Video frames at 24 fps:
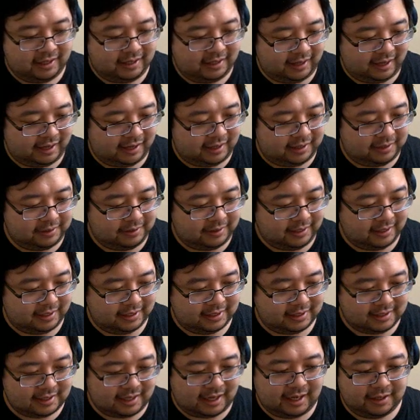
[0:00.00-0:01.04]
and you can
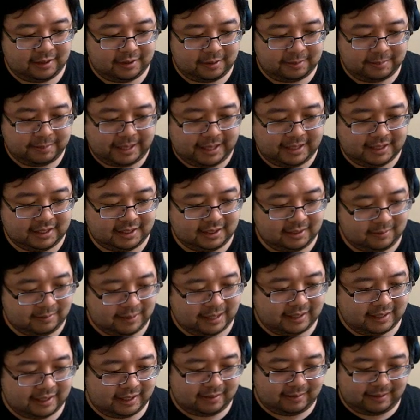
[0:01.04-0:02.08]
assign your badge here.
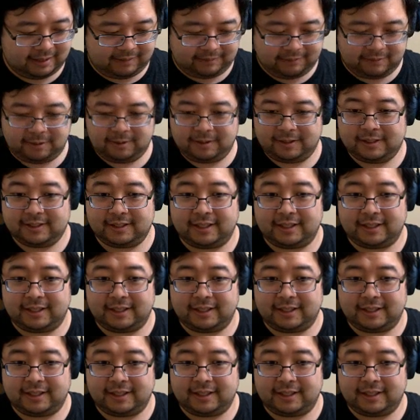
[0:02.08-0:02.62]
Right now, of course,